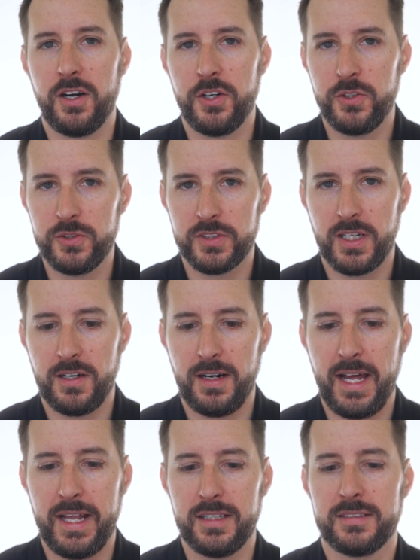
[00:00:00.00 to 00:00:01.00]
newsletter on
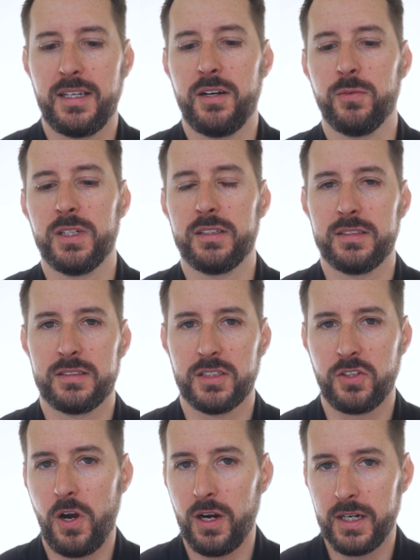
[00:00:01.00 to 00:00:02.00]
how to set realistic
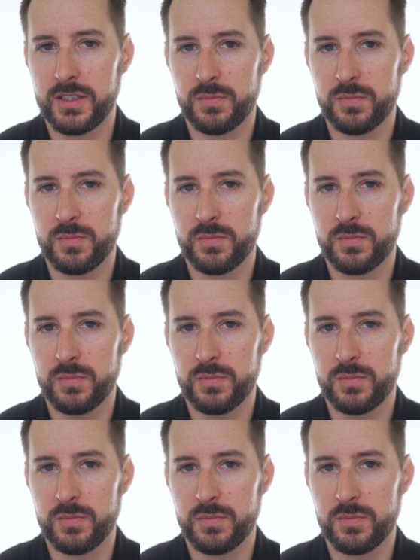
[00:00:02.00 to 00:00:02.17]
targets